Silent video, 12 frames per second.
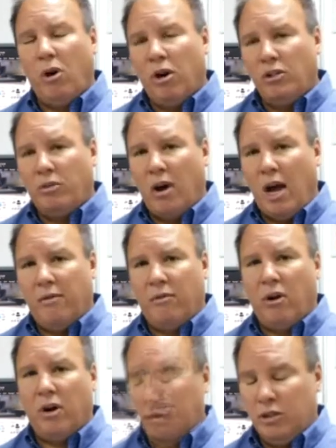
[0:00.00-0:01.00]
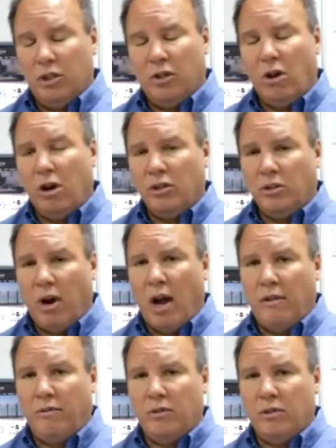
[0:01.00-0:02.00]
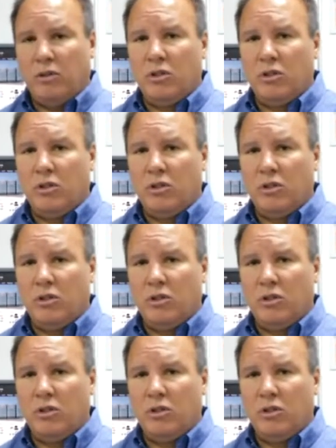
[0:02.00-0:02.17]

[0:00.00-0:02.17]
hard drive or your hard drive